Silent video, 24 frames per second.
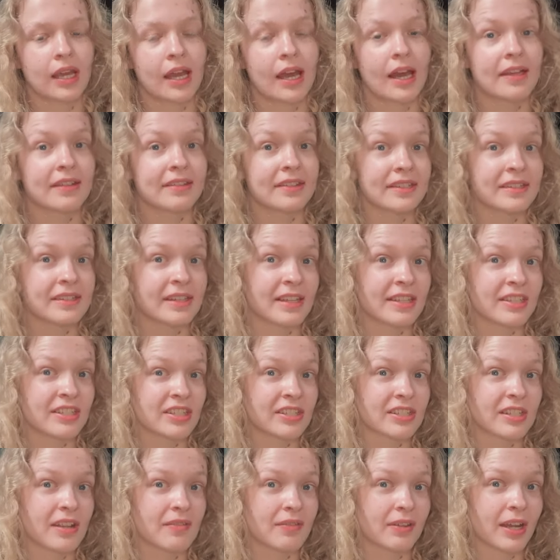At this age,
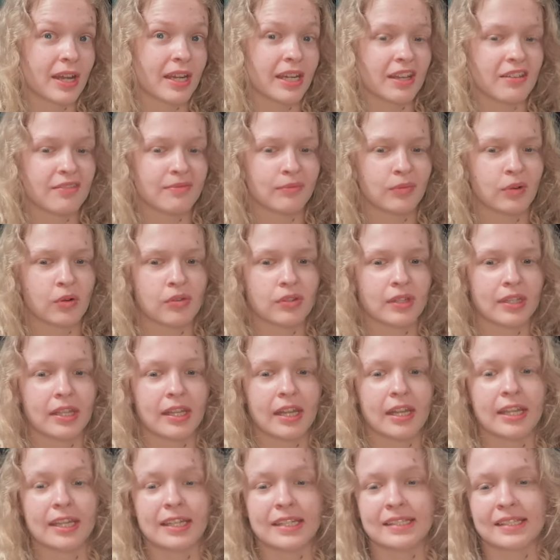there's nothing I love more than
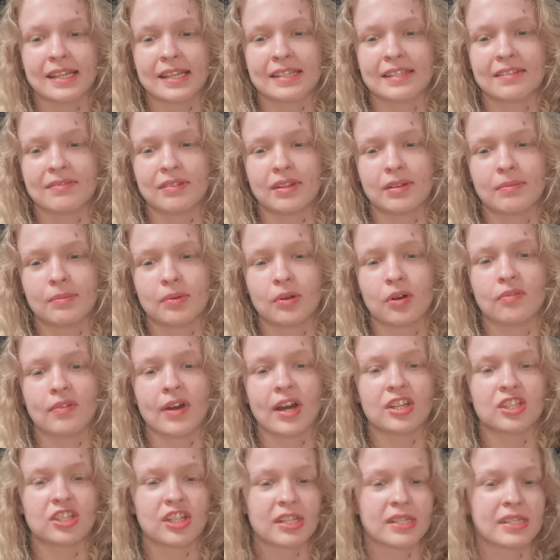an excessive number of
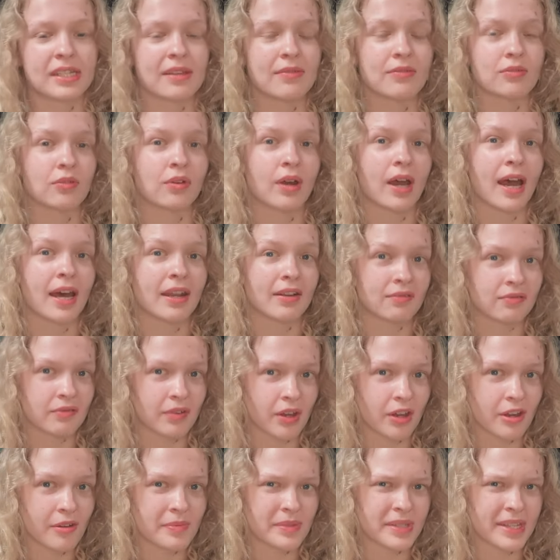adjectives or
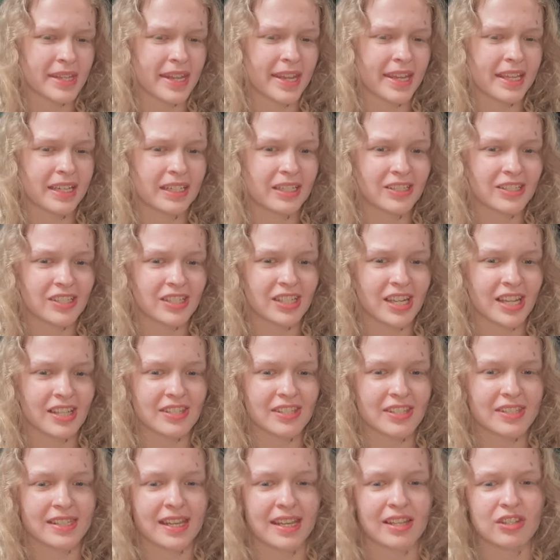adverbs. In English
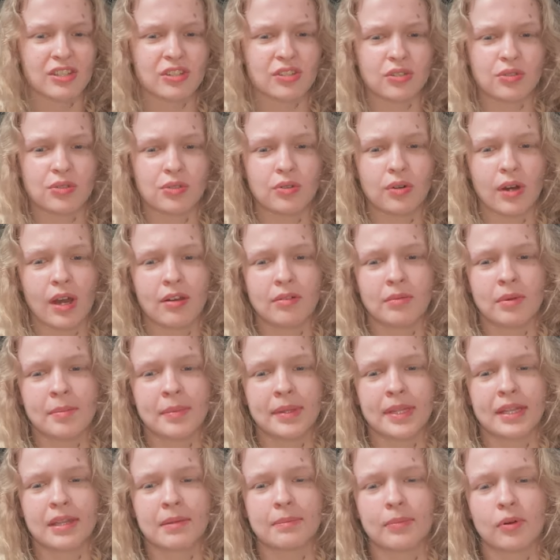lessons at school, I remember
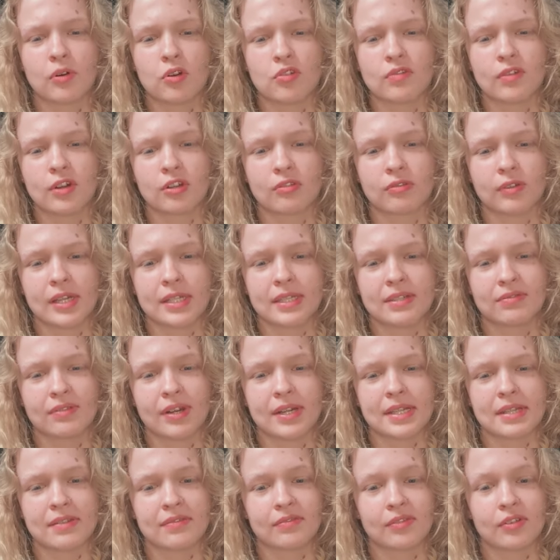that the bulk of our creative
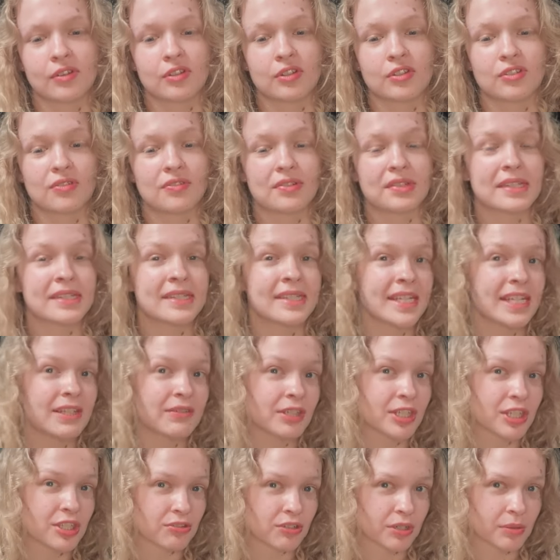writing focused on
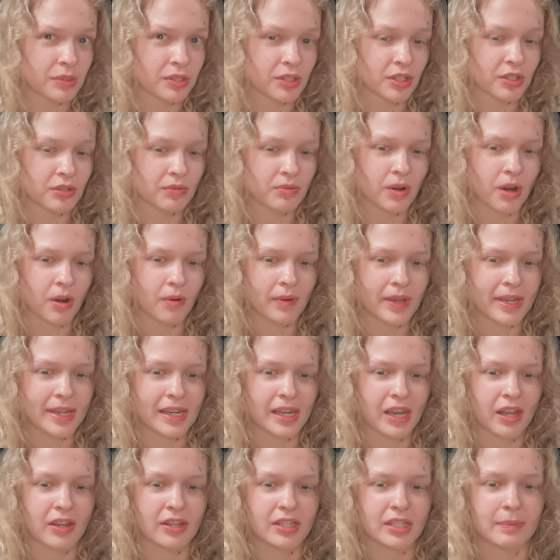scenery descriptions while we
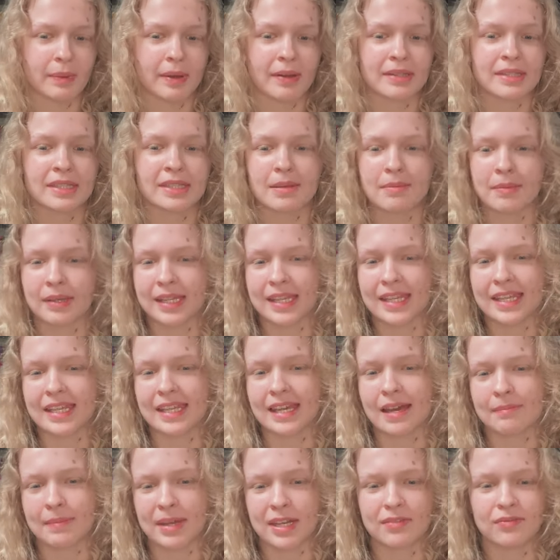learned about simile
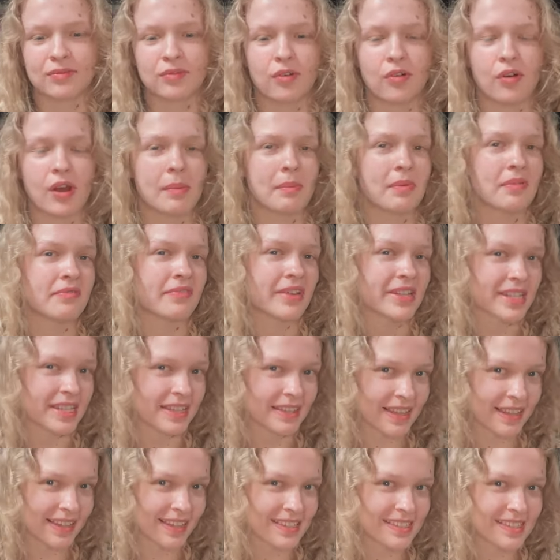and metaphor and pathetic
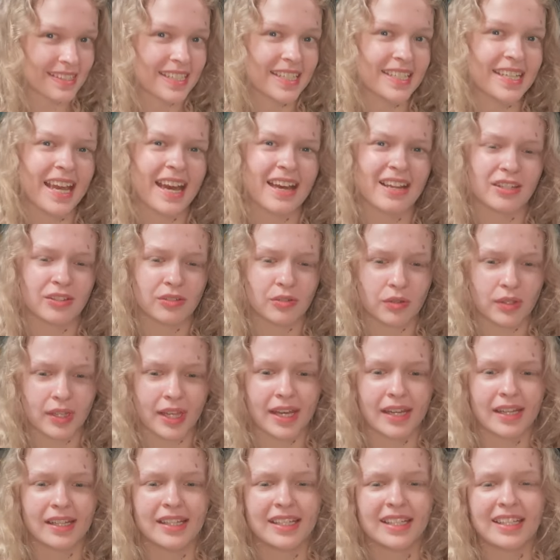fallacy and all that.